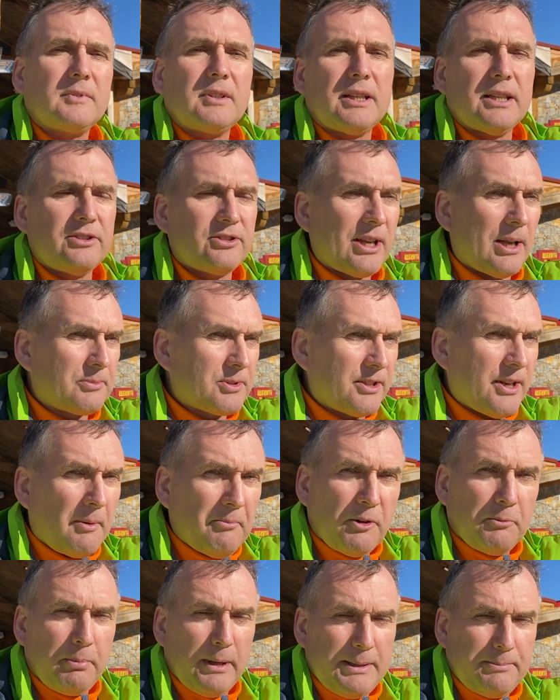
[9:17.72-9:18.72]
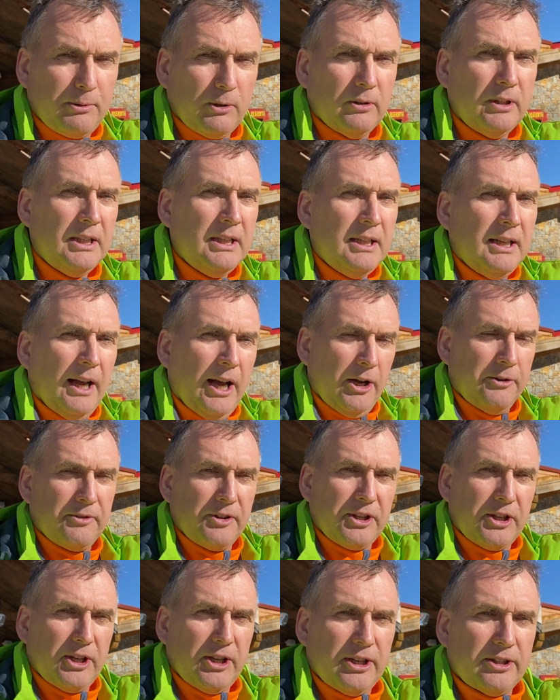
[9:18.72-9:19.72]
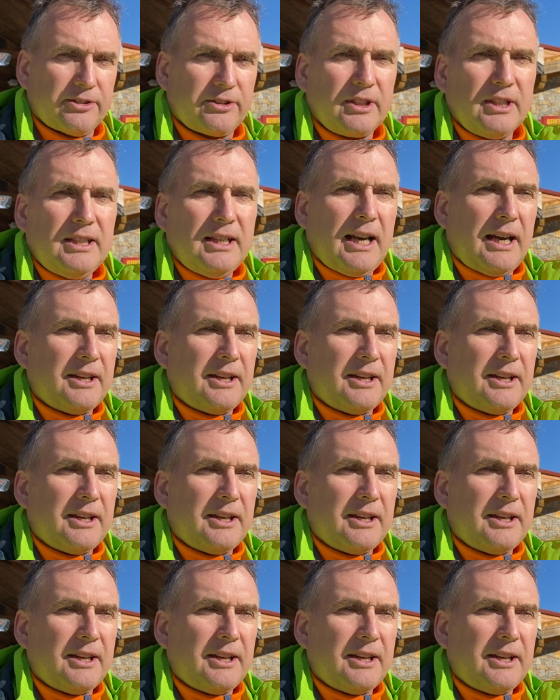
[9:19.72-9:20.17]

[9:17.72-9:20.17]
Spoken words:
That's helped a number of people over the years. And